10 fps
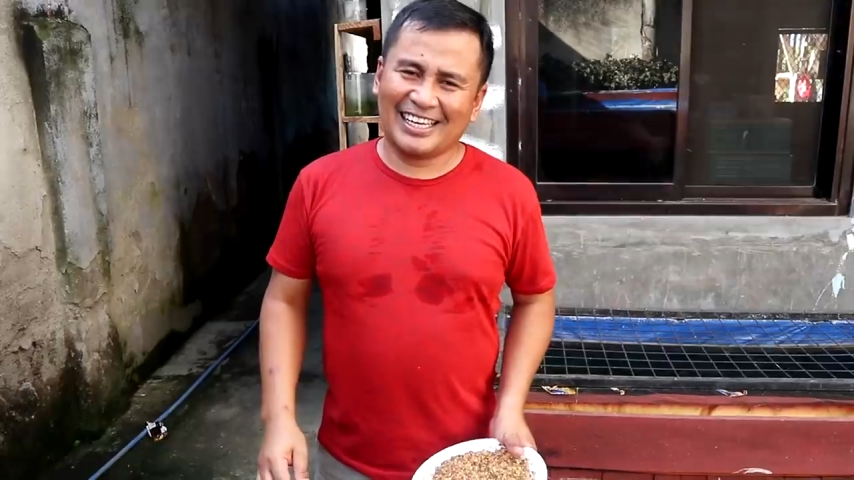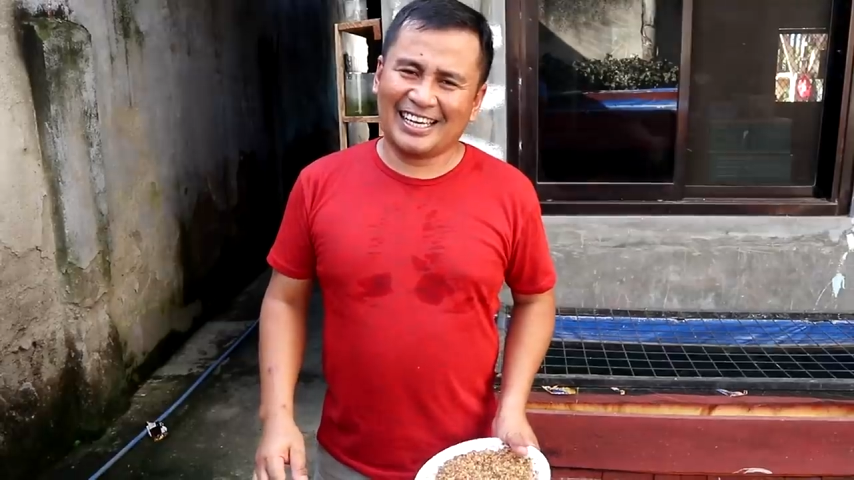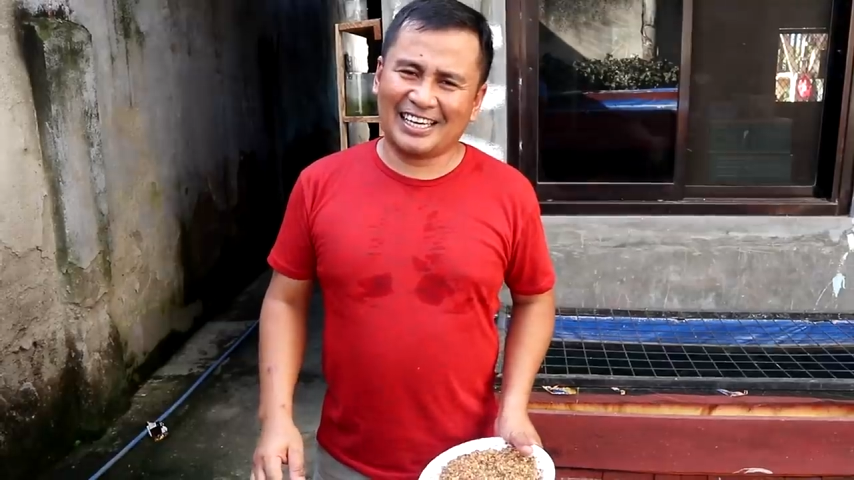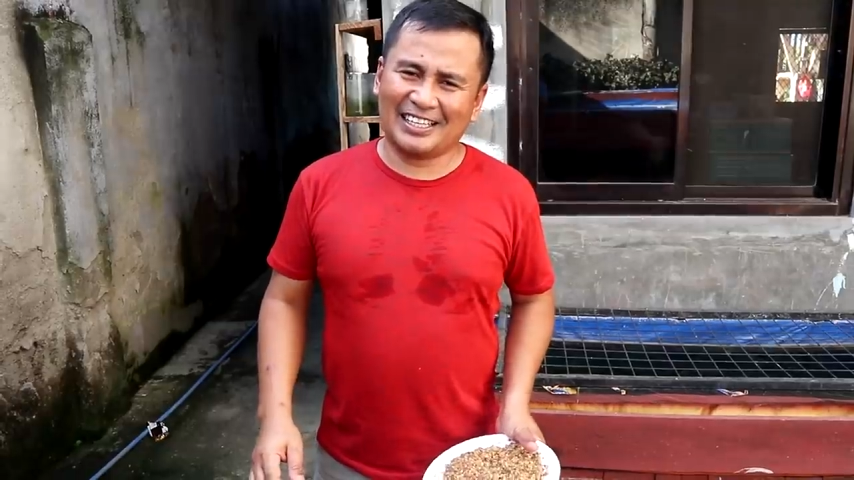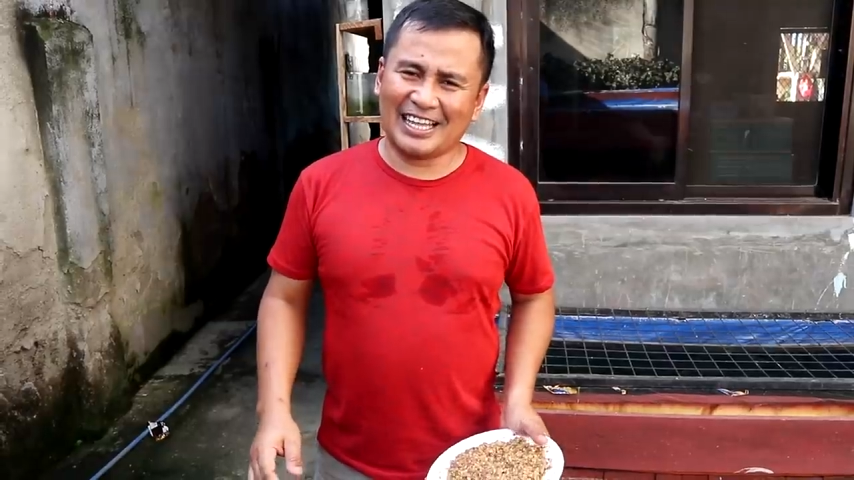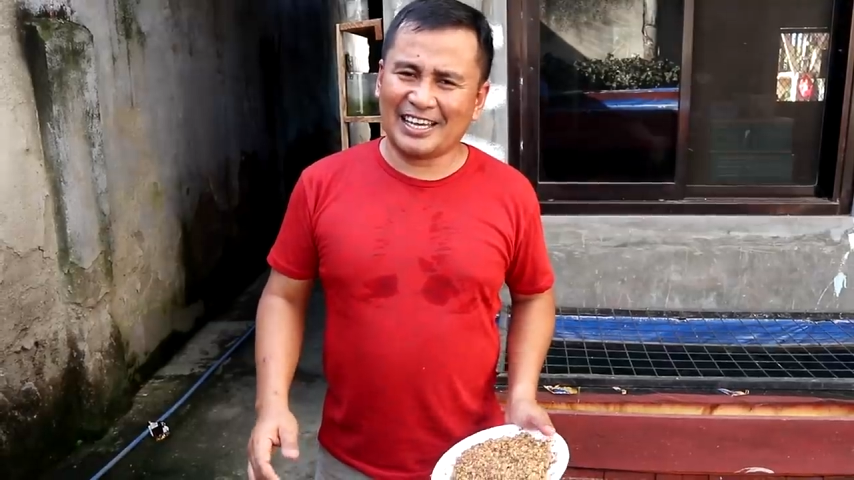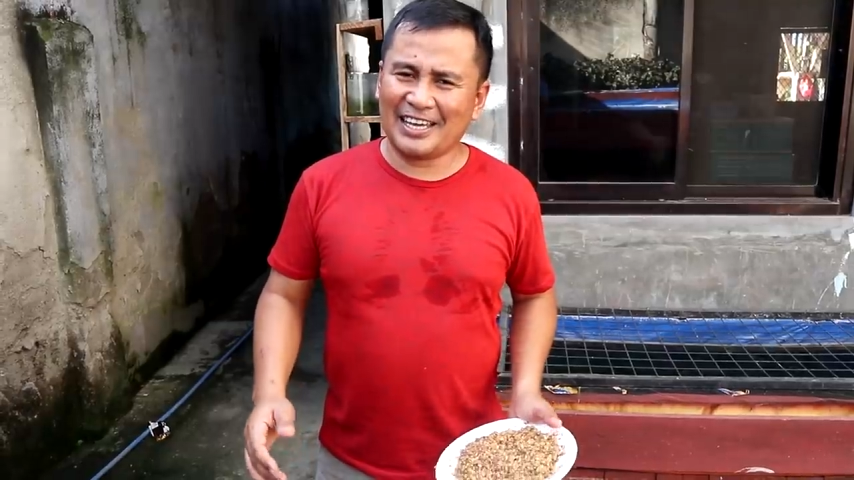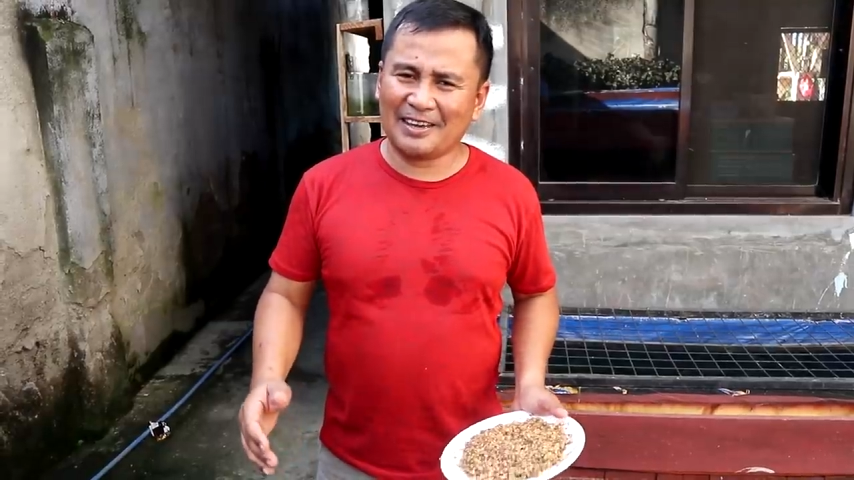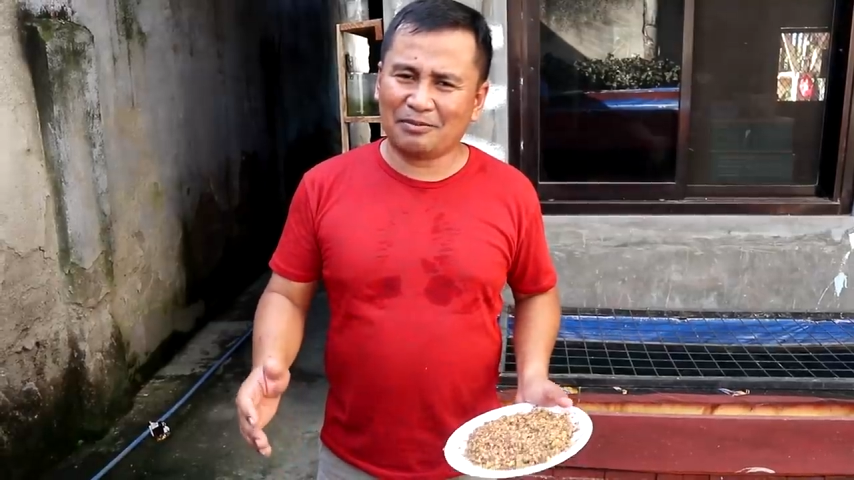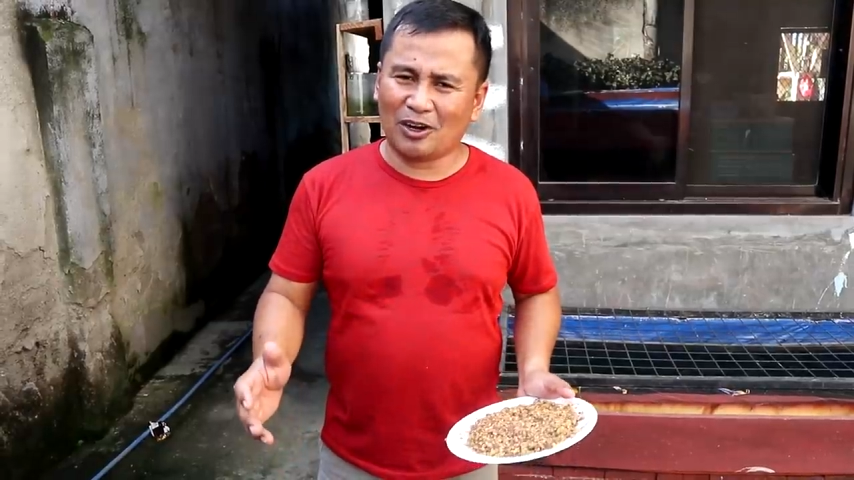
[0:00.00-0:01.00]
and I
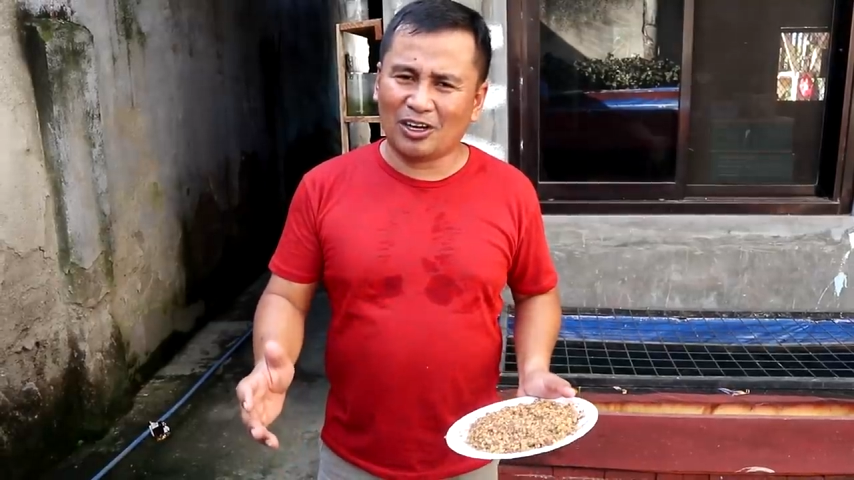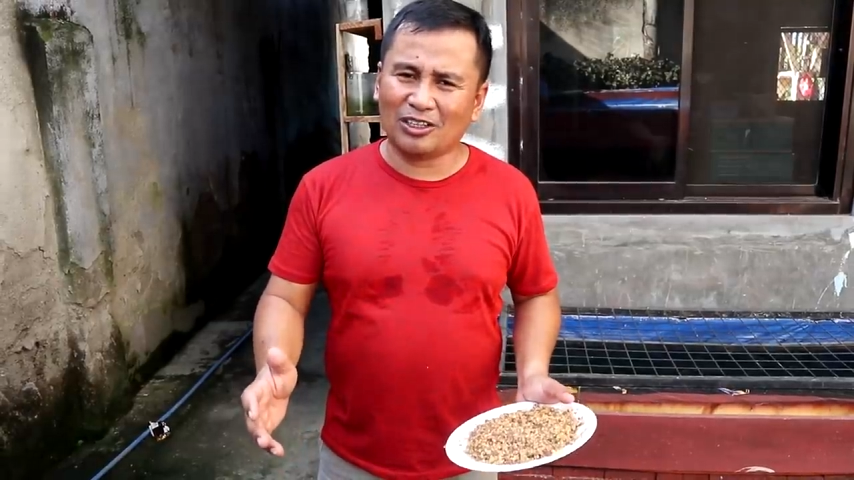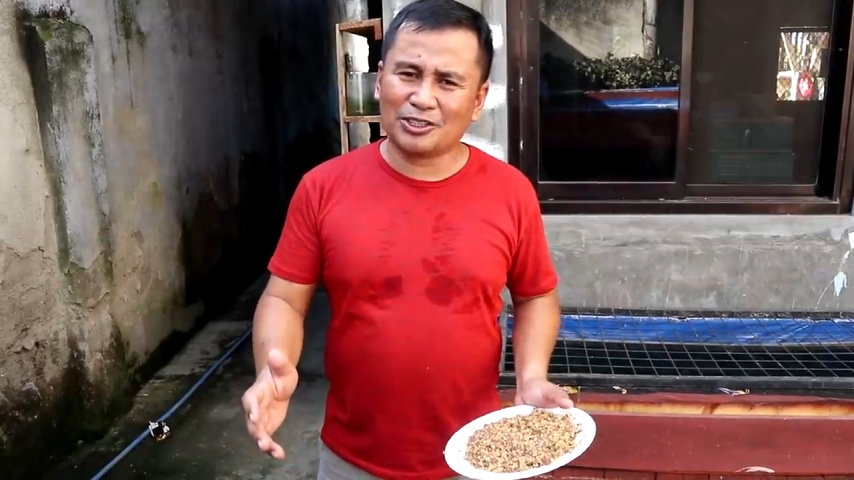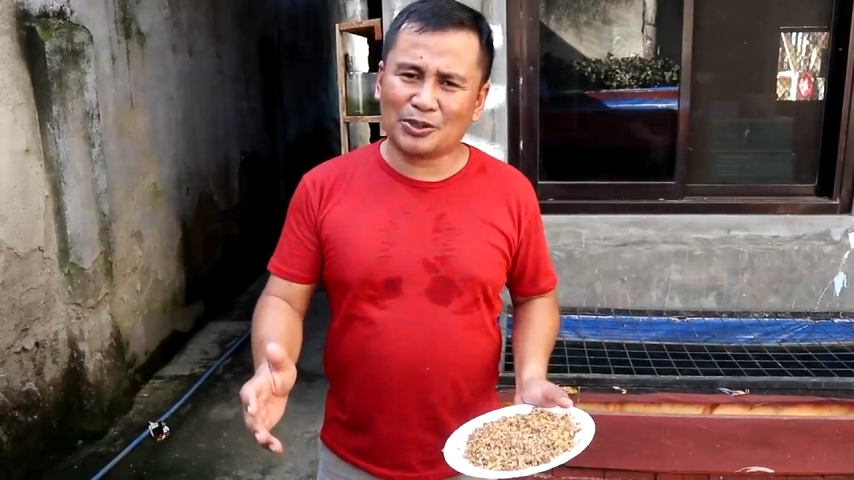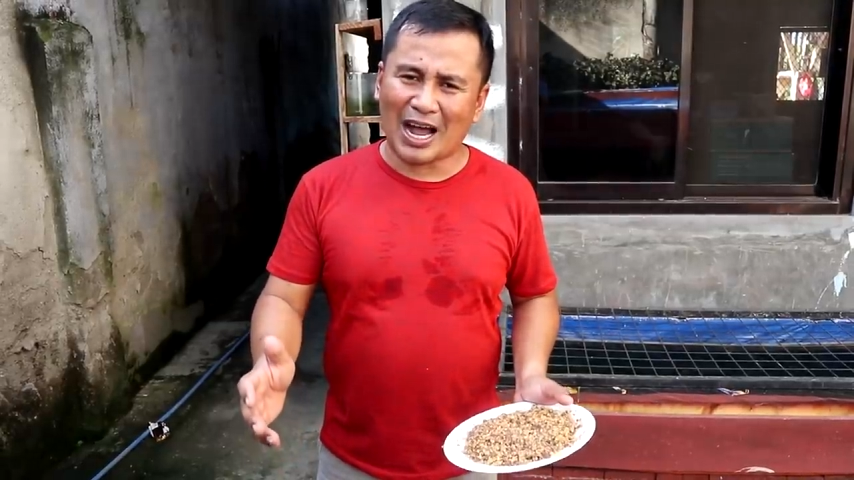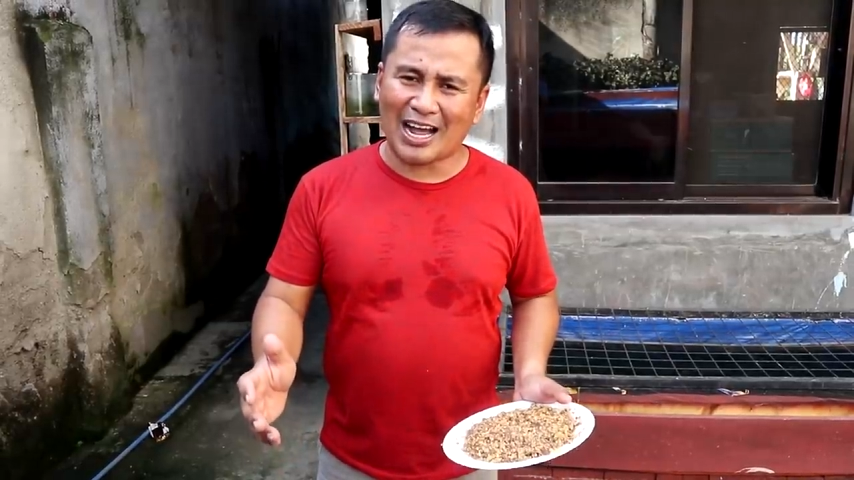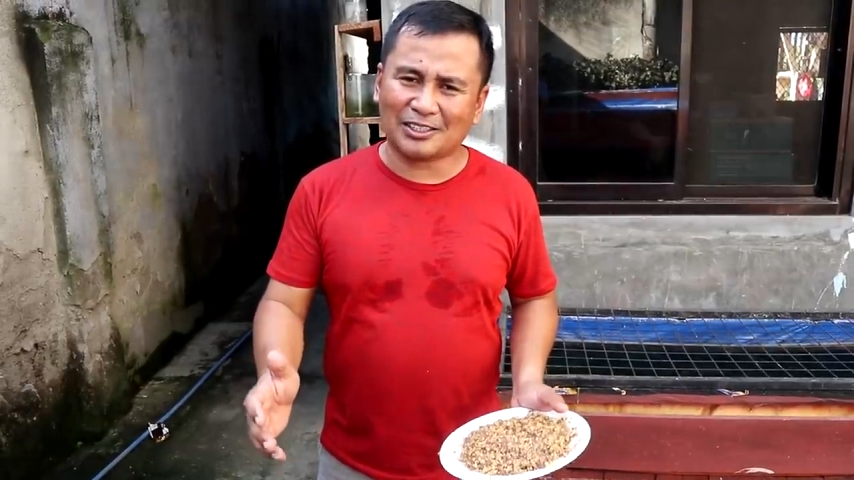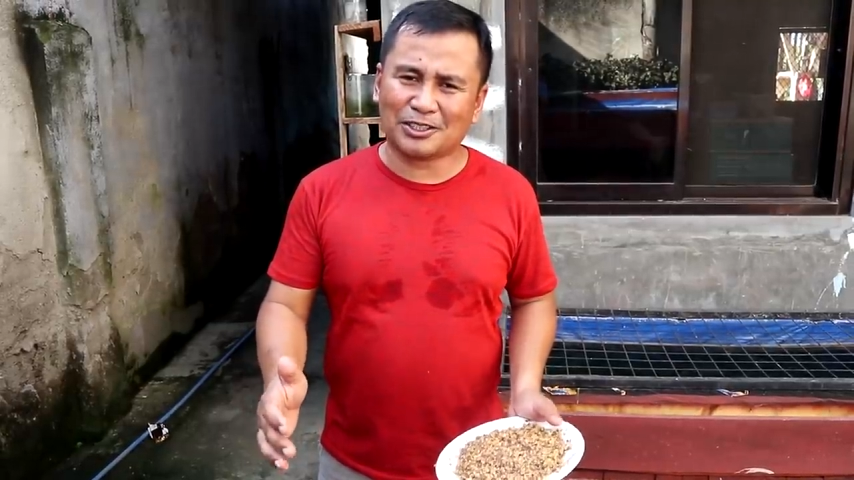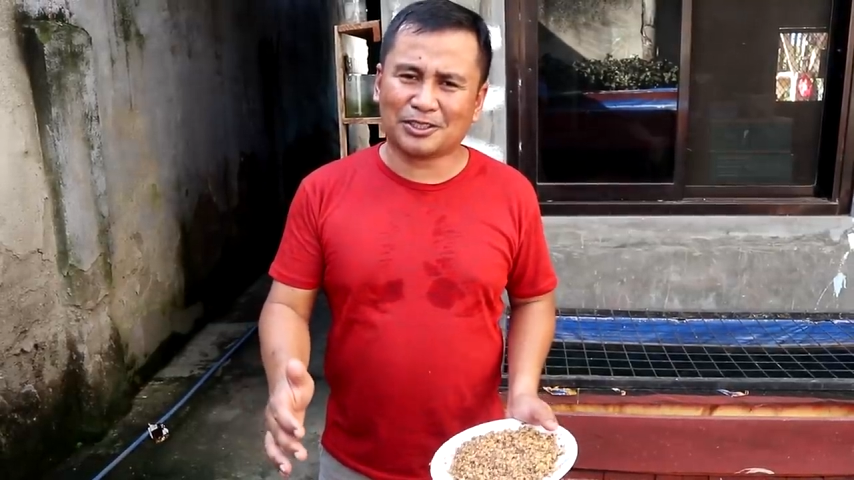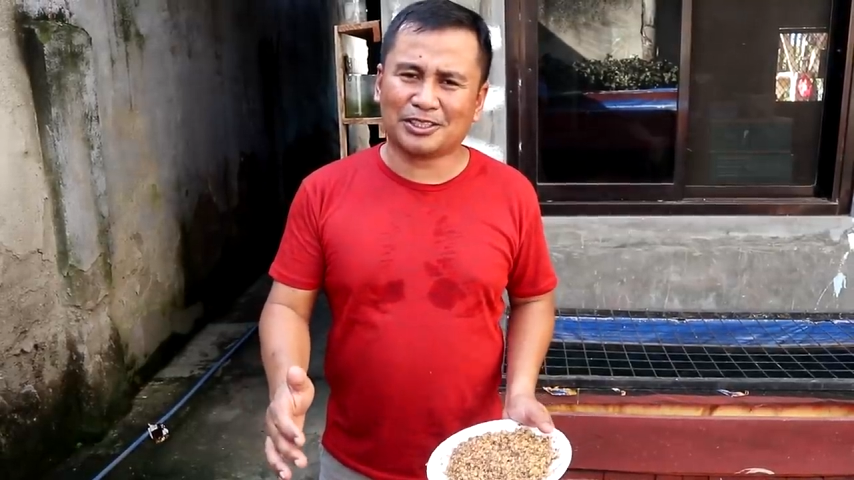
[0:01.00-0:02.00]
have also
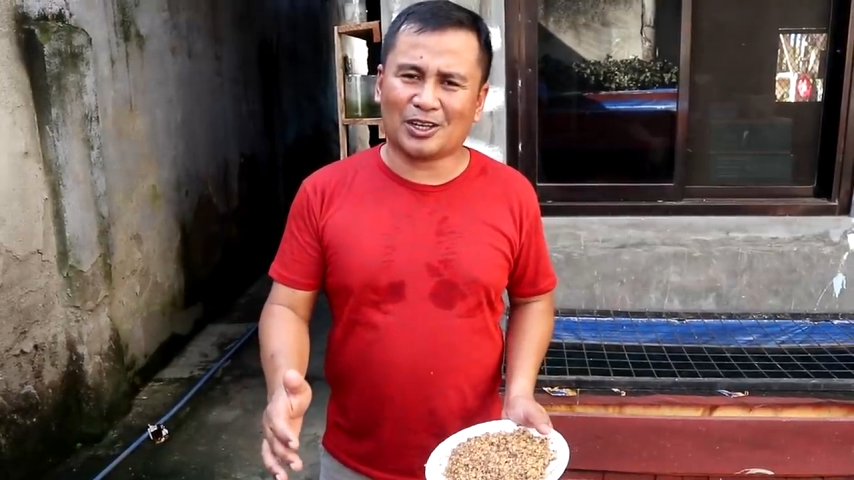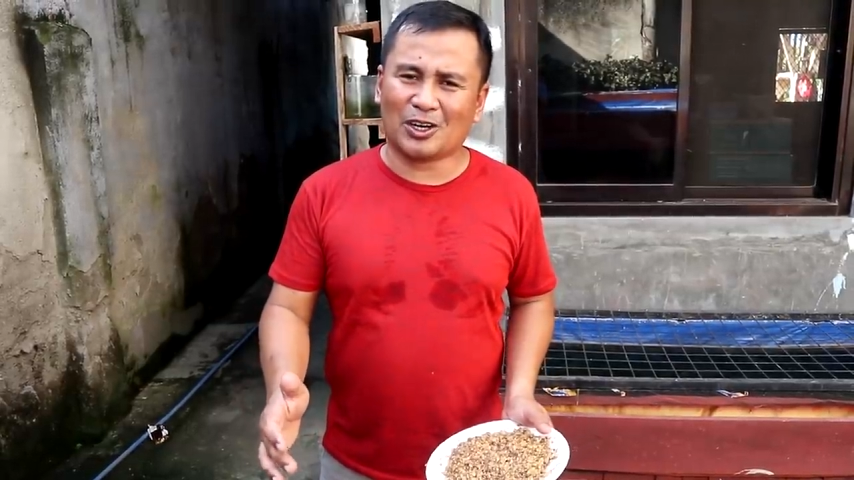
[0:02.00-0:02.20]
answered